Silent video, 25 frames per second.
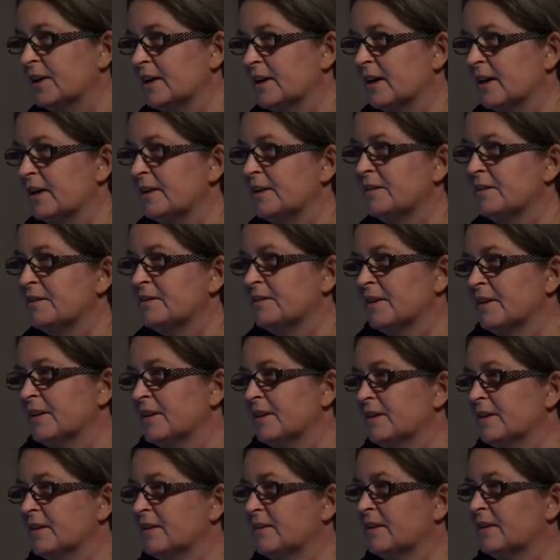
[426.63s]
guns,
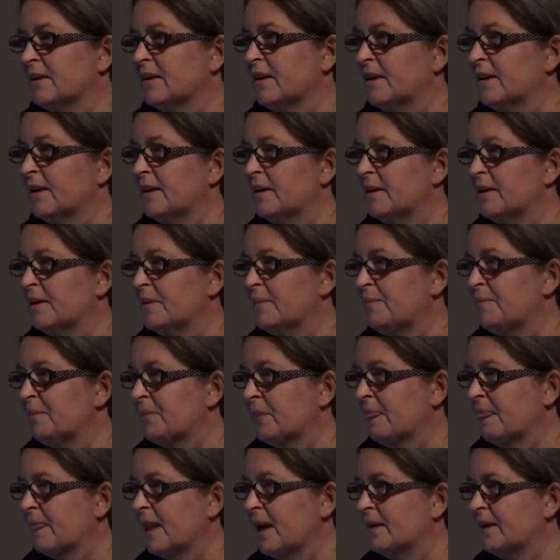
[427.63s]

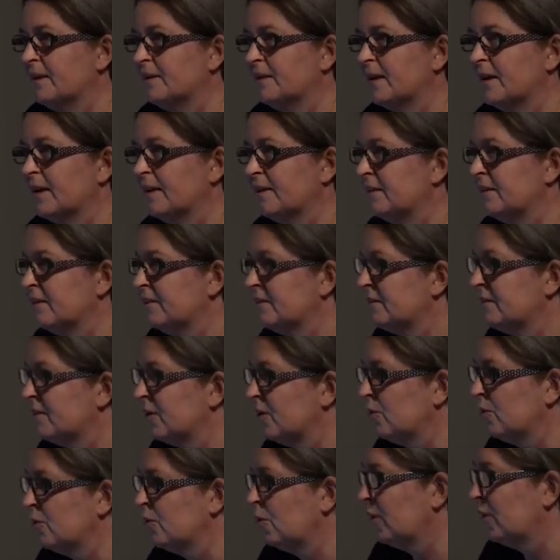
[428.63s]
and
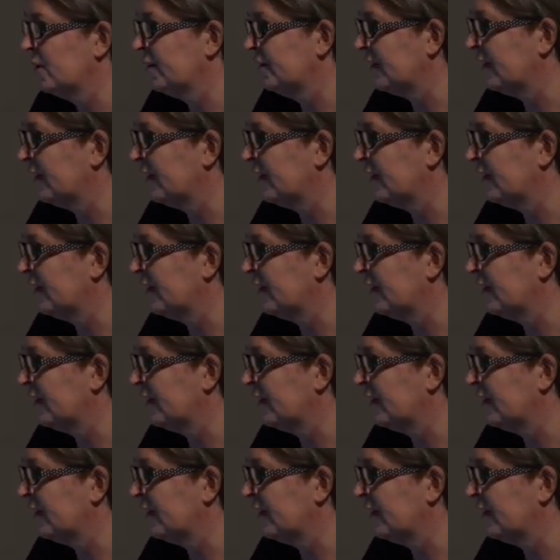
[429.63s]
so, or